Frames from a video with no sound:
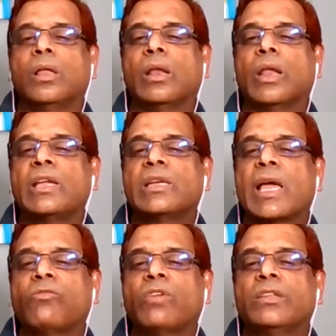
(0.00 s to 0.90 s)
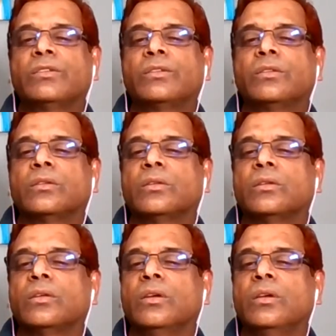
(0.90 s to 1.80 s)
light language,
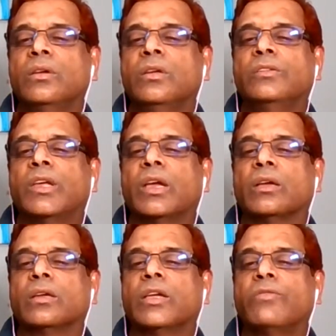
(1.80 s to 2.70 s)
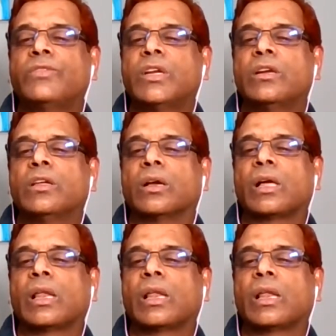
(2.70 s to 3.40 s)
is a gifted